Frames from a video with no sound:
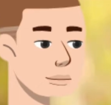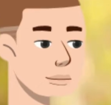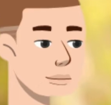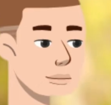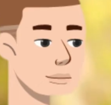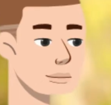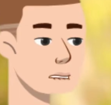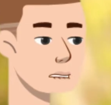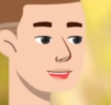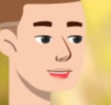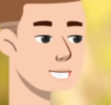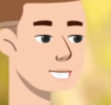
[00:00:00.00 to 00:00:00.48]
That
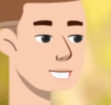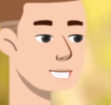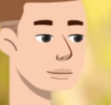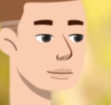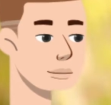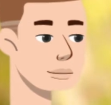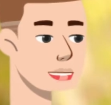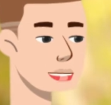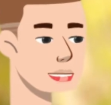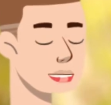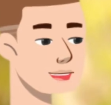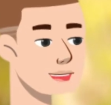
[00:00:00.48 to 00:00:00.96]
will be it
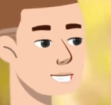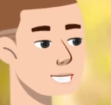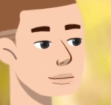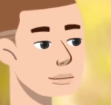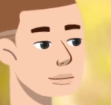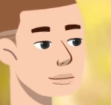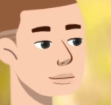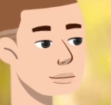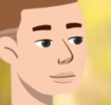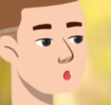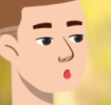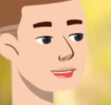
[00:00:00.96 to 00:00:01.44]
for
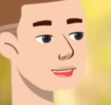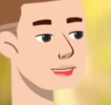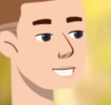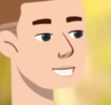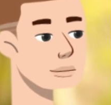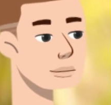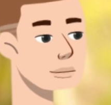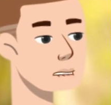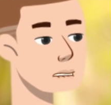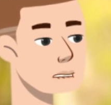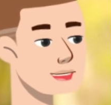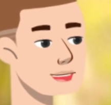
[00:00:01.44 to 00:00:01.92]
today.
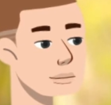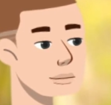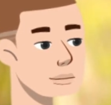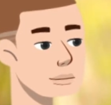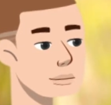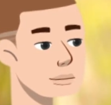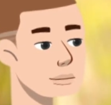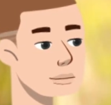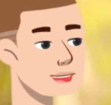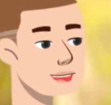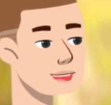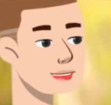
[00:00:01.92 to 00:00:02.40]
I hope you
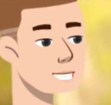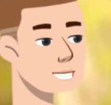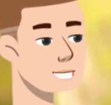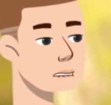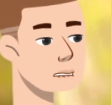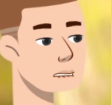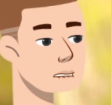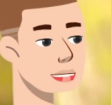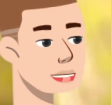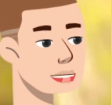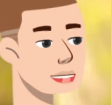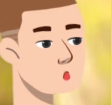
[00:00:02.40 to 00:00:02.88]
learned something
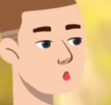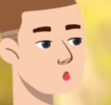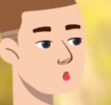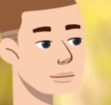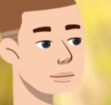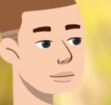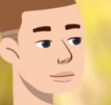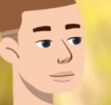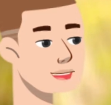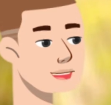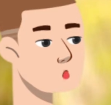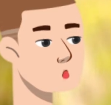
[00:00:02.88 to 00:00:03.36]
about Gen
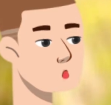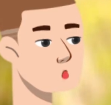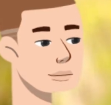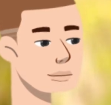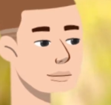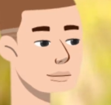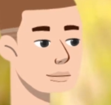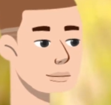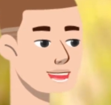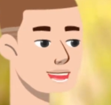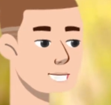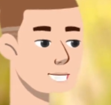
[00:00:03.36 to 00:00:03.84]
10.
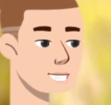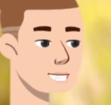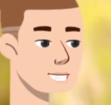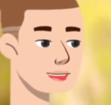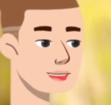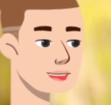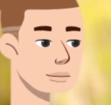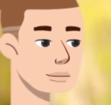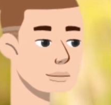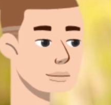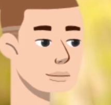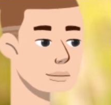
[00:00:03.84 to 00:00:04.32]
Are
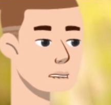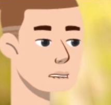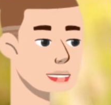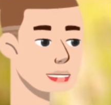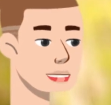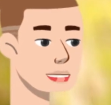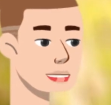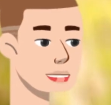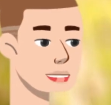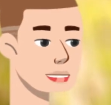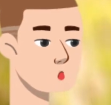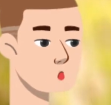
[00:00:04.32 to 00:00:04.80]
you
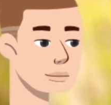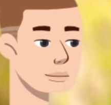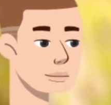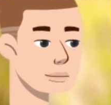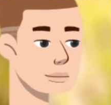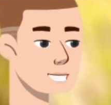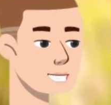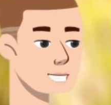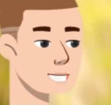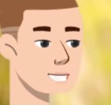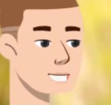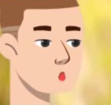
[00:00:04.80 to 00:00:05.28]
excited for it to
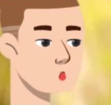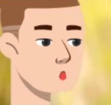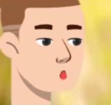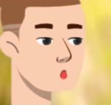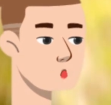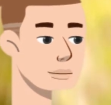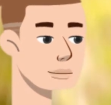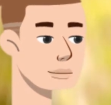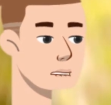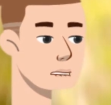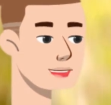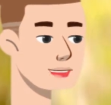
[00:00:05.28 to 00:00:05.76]
drop or
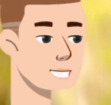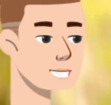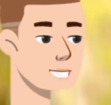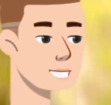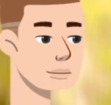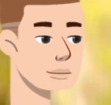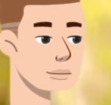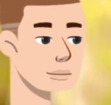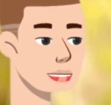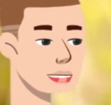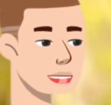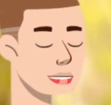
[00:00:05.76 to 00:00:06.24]
will you skip
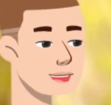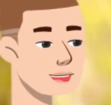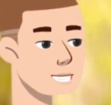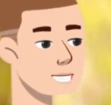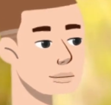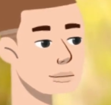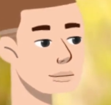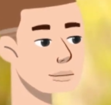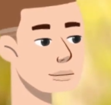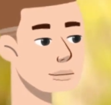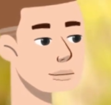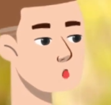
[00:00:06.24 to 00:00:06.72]
this
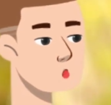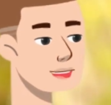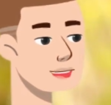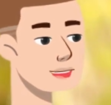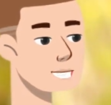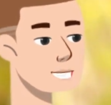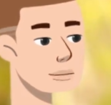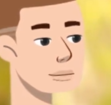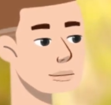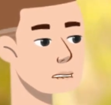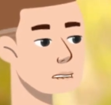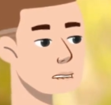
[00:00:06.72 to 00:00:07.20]
generation?
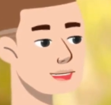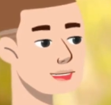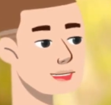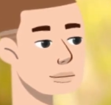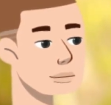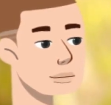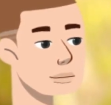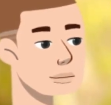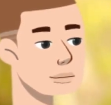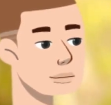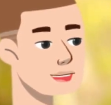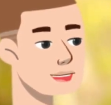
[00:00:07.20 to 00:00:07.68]

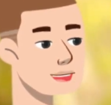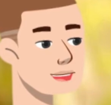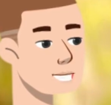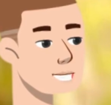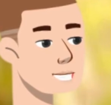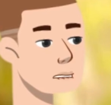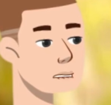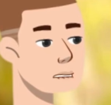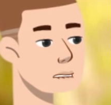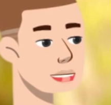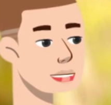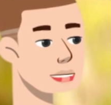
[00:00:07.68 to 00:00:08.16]
Let us
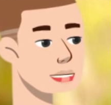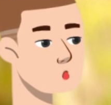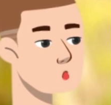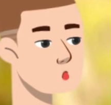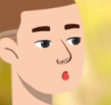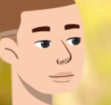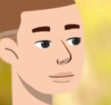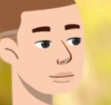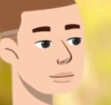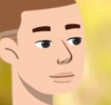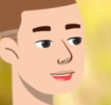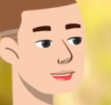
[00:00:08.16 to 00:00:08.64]
know in the
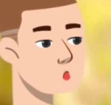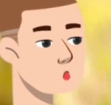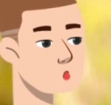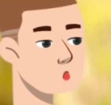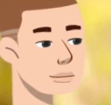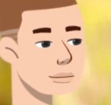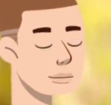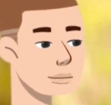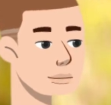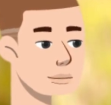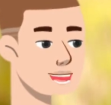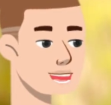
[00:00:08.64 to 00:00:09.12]
comments.
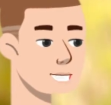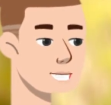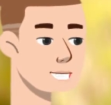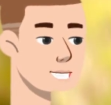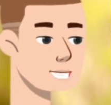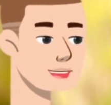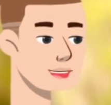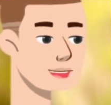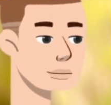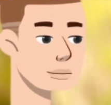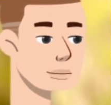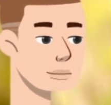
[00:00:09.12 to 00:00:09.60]
Bye
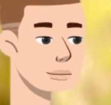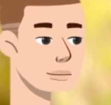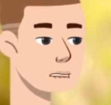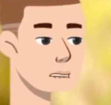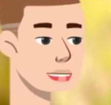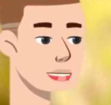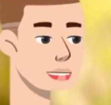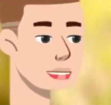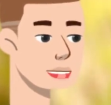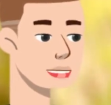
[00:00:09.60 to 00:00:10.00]
bye.